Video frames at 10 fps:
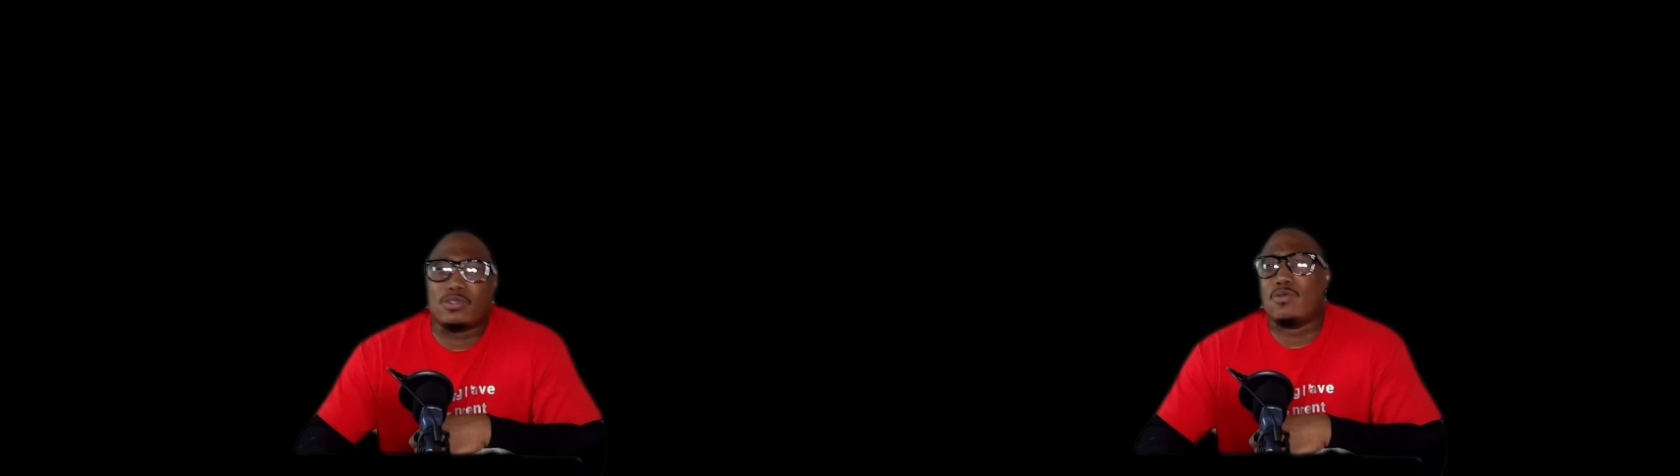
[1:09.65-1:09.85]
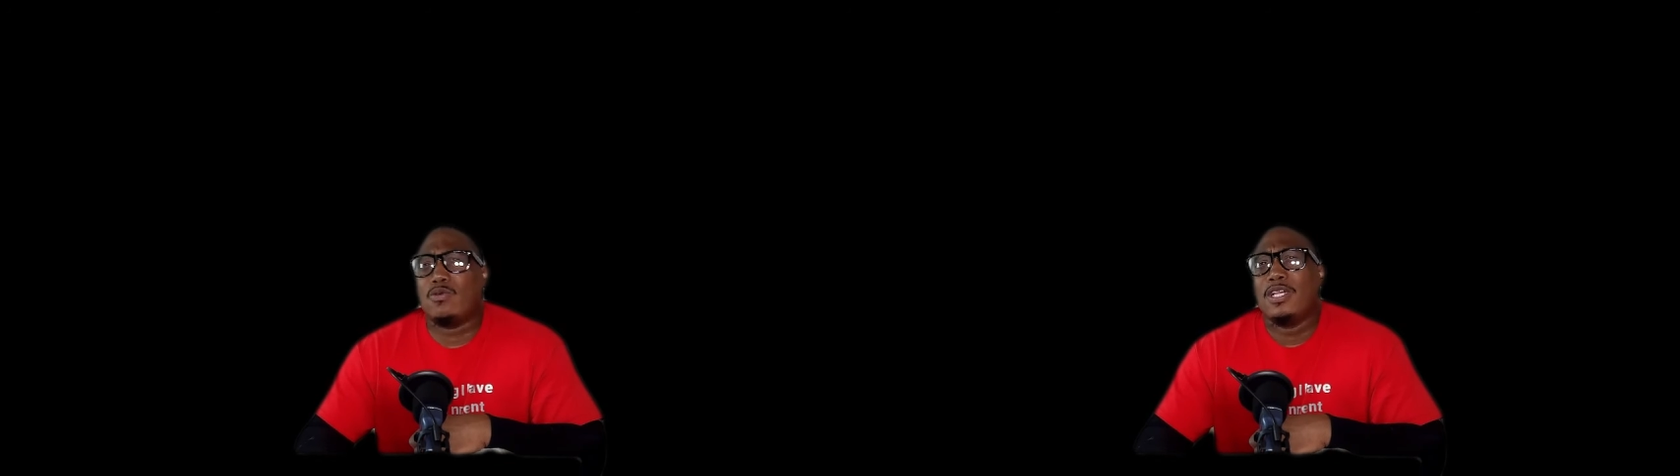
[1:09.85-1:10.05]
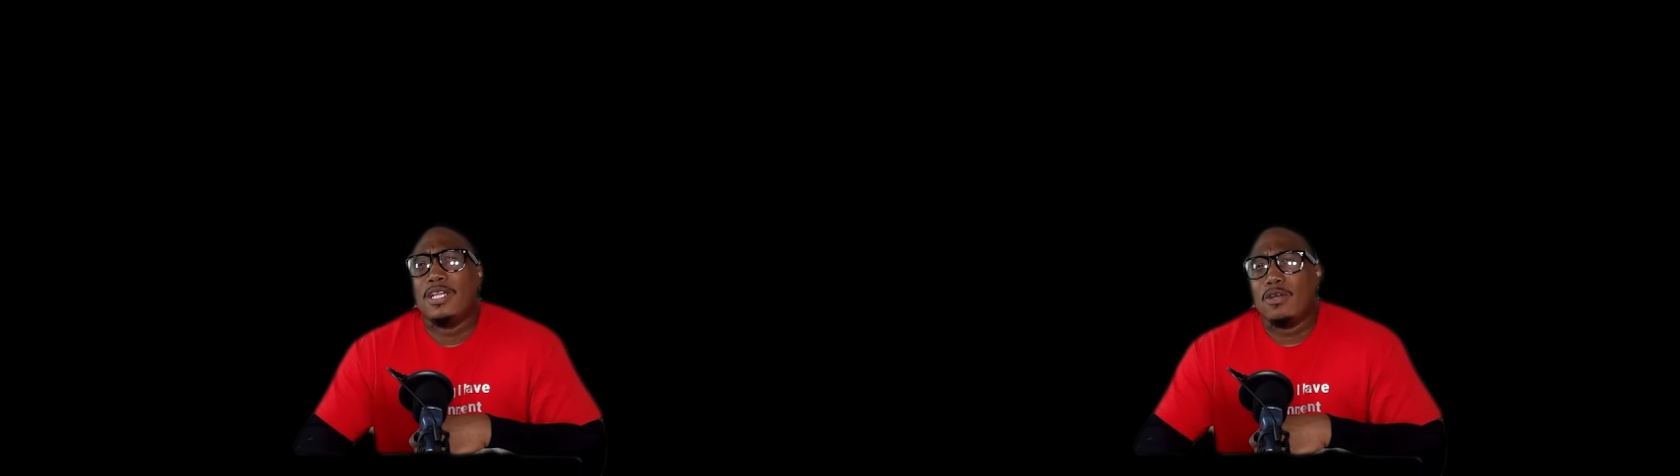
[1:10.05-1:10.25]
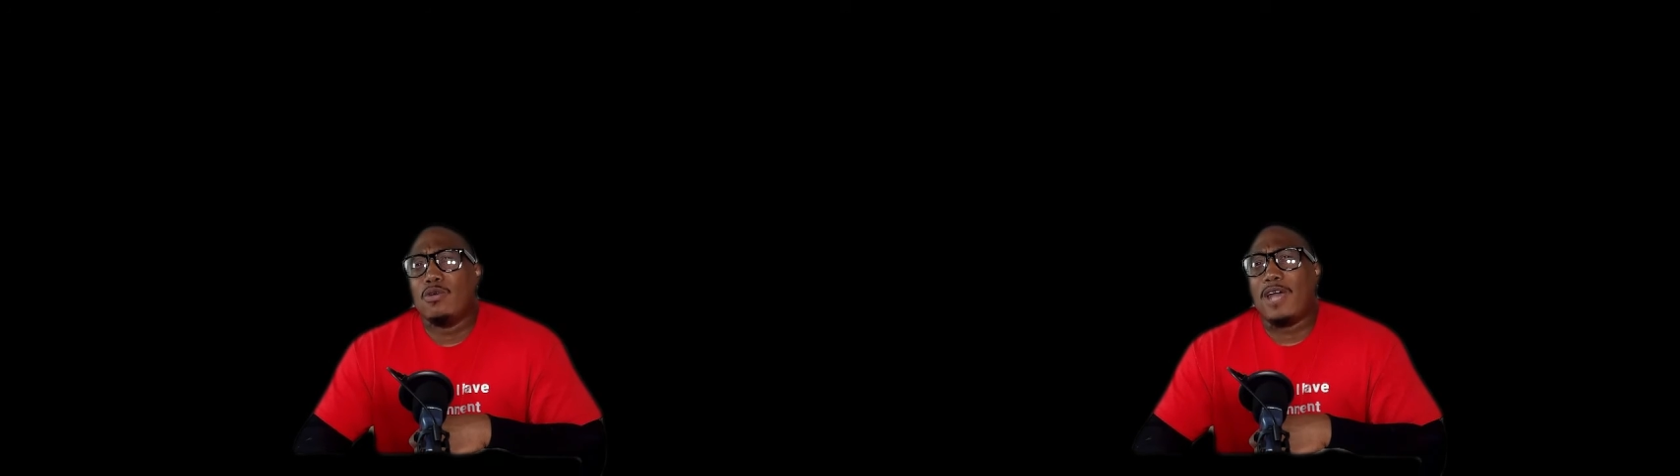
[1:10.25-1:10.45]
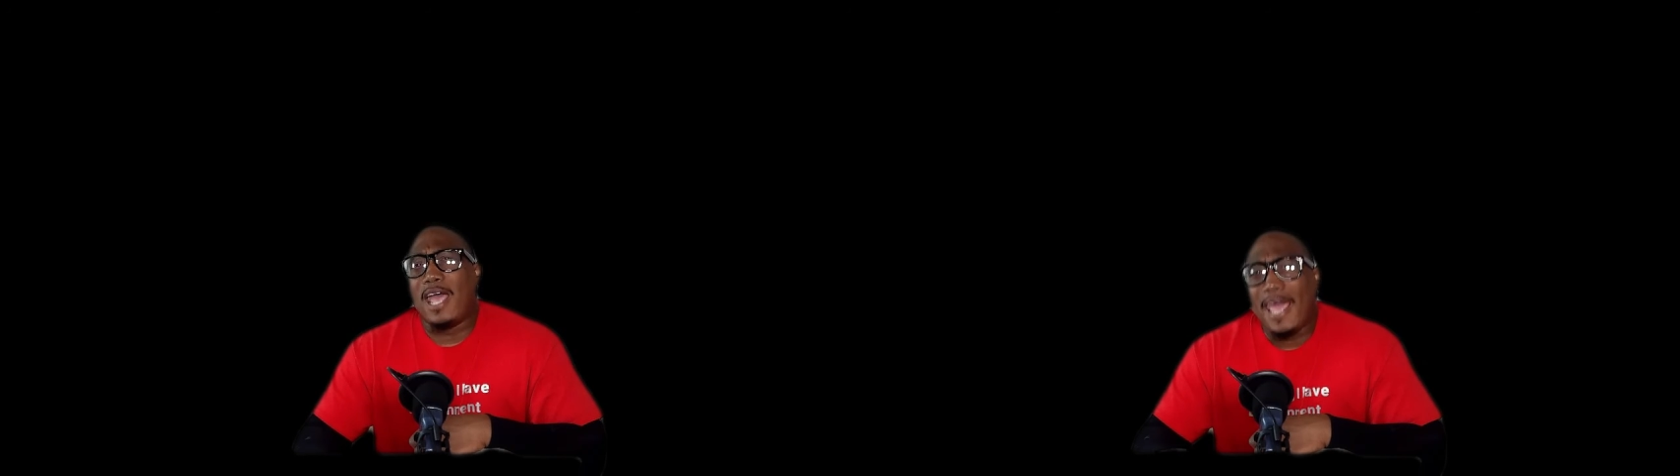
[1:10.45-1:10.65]

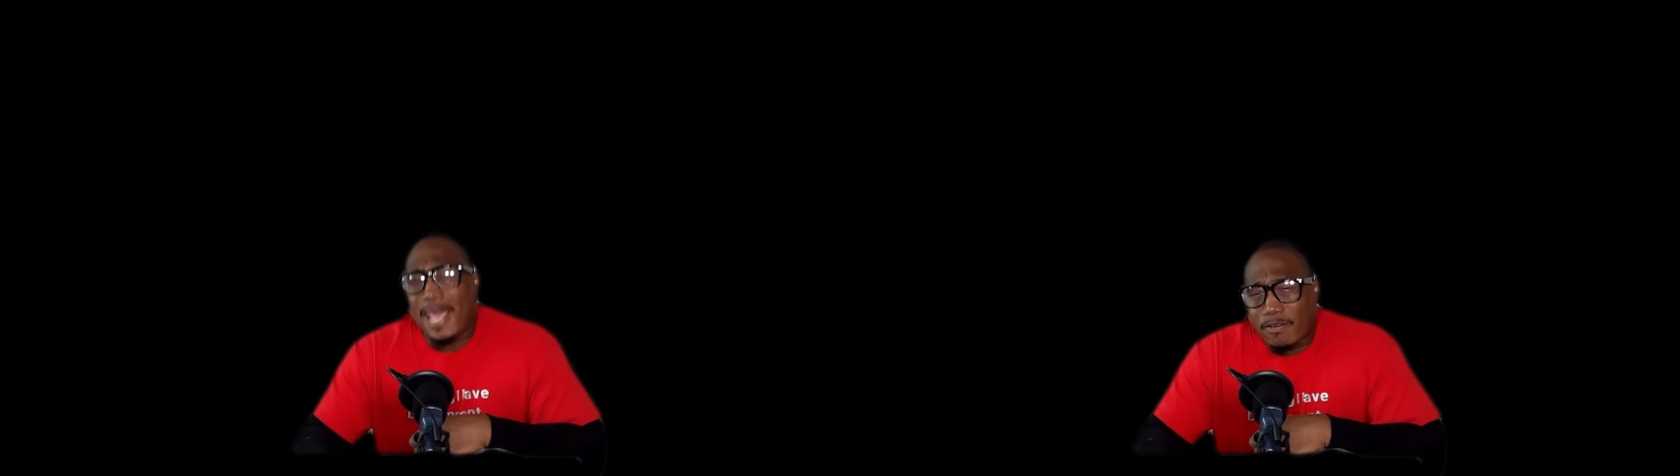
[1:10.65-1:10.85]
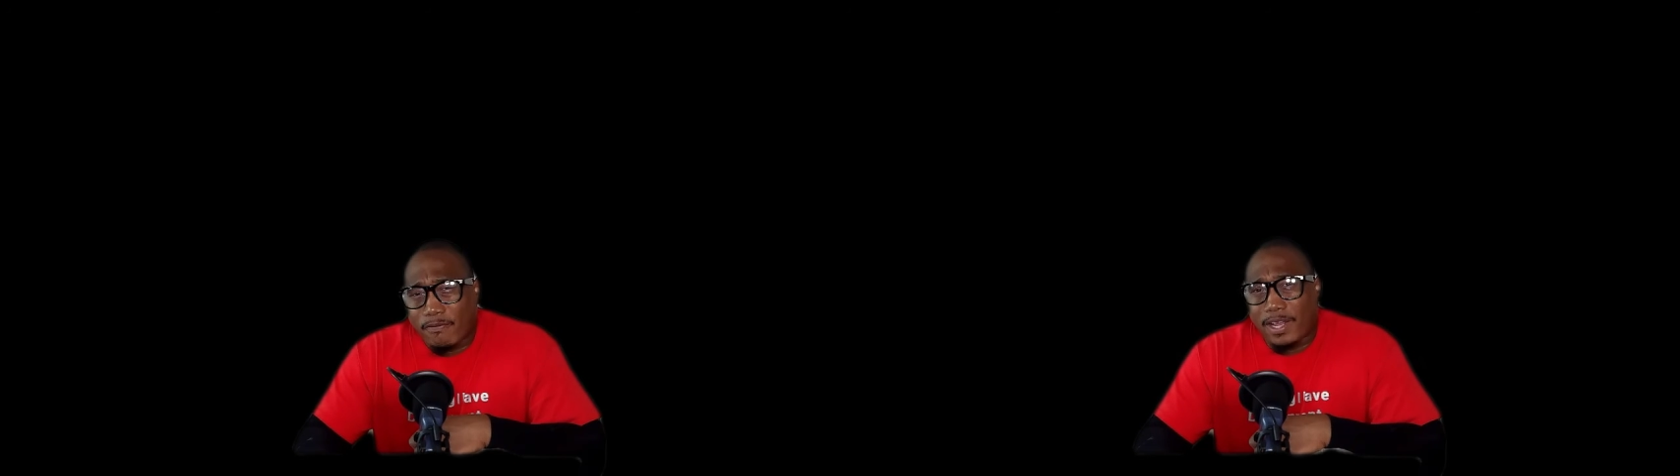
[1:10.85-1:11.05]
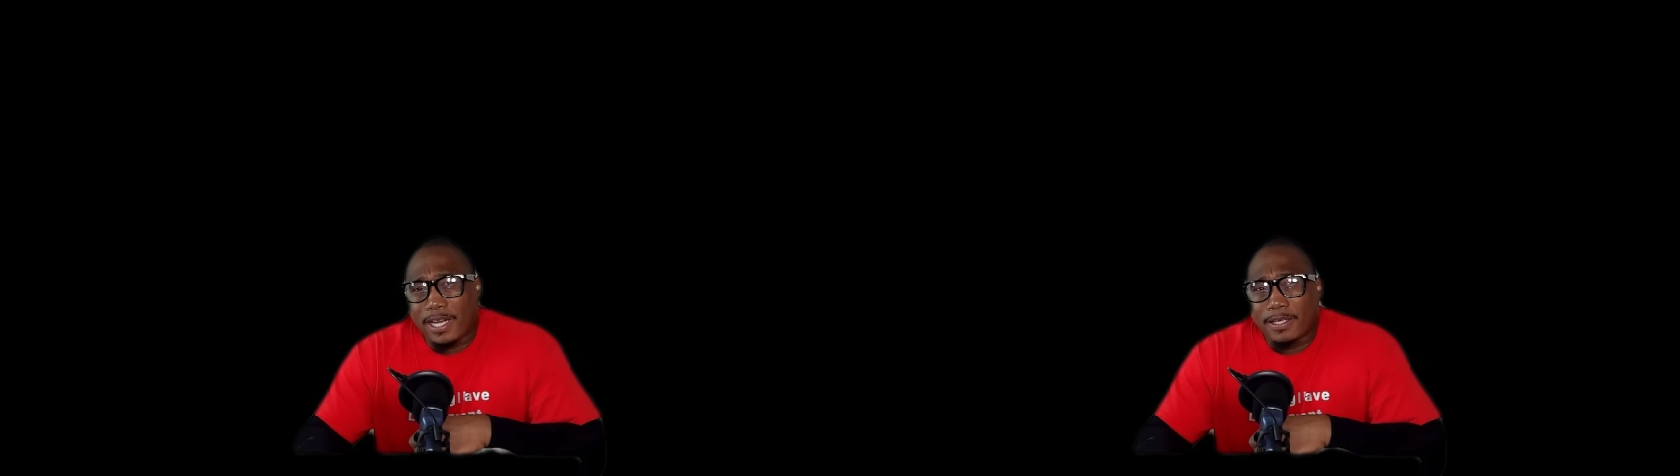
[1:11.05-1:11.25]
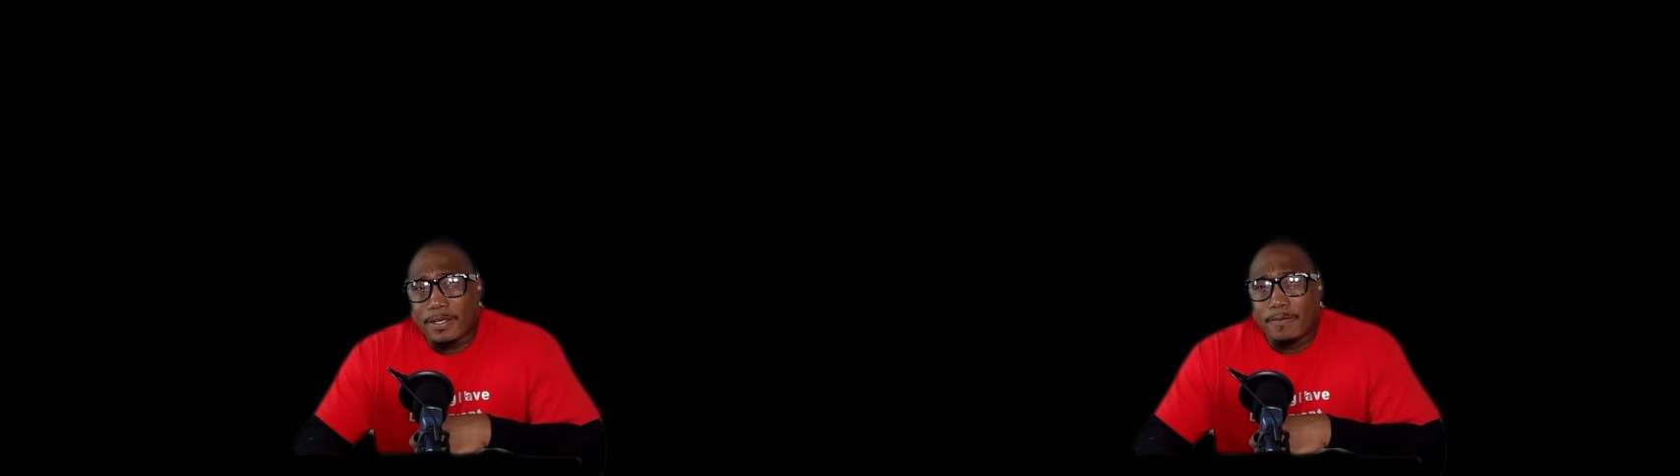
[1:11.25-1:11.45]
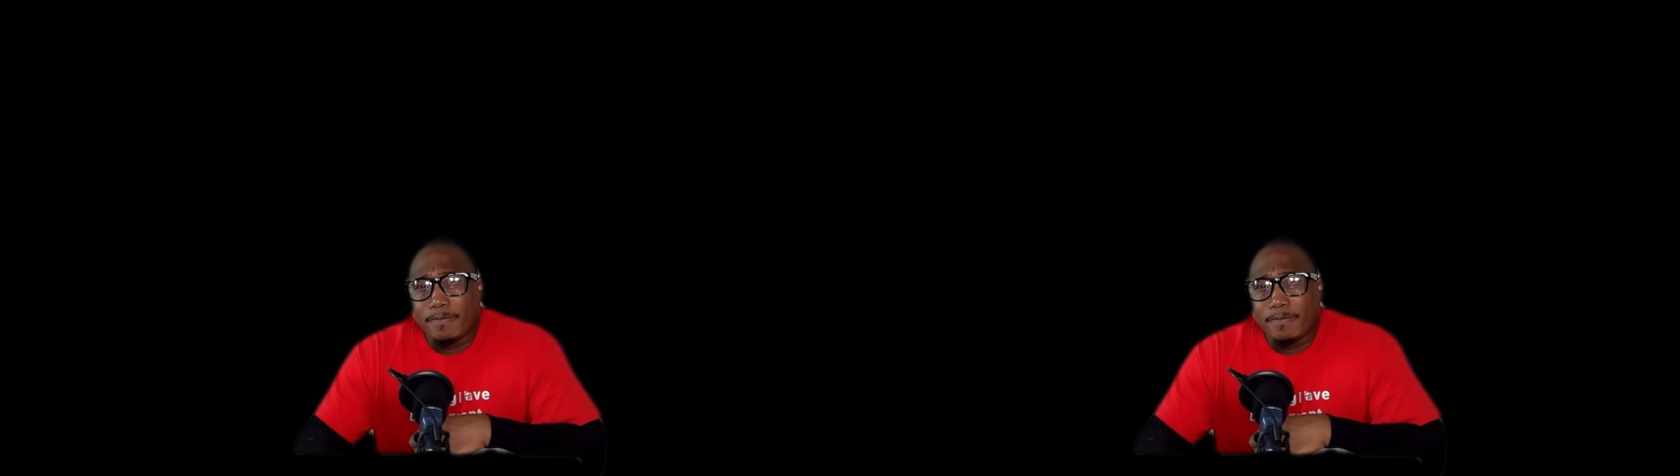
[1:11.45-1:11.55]
who had faith,